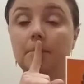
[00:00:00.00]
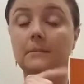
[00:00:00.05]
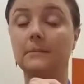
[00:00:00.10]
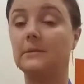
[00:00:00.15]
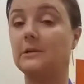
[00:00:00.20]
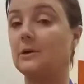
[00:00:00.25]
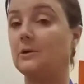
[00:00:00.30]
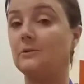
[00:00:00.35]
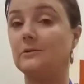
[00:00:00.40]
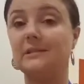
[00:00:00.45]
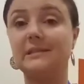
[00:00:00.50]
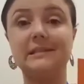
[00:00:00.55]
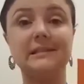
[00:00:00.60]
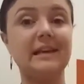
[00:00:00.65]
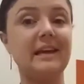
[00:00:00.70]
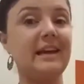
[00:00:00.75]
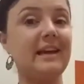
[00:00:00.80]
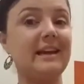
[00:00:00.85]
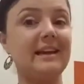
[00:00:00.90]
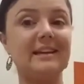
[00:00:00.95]
Don't
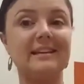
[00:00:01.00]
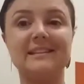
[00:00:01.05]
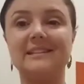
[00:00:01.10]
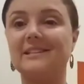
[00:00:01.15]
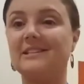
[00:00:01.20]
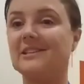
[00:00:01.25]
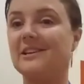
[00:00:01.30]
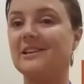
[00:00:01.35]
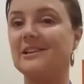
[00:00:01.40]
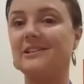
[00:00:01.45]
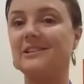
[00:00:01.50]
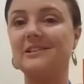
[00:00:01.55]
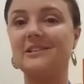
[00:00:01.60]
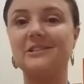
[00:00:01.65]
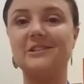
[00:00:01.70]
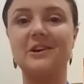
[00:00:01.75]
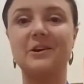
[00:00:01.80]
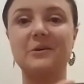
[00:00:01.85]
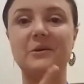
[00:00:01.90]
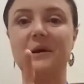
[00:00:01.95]
say it, just
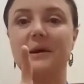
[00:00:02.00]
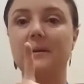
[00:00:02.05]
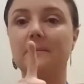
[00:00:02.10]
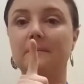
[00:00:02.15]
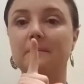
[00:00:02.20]
show it,